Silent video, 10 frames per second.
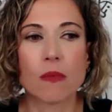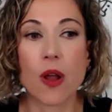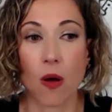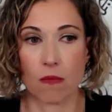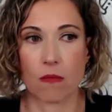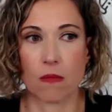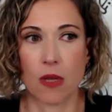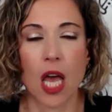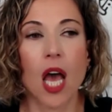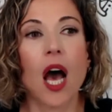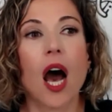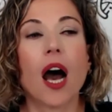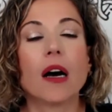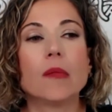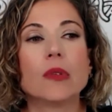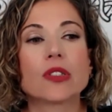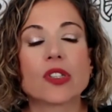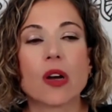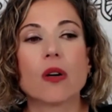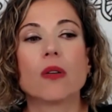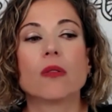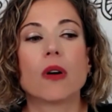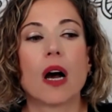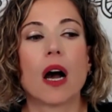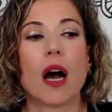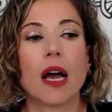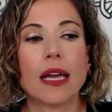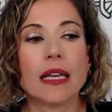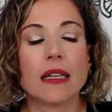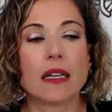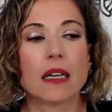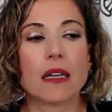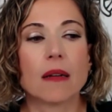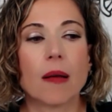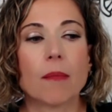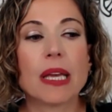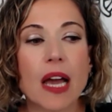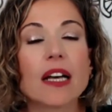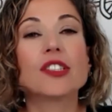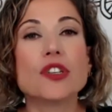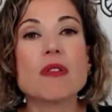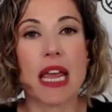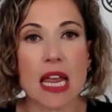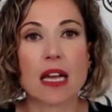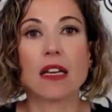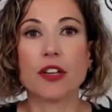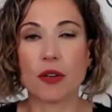No. Um, so I because you can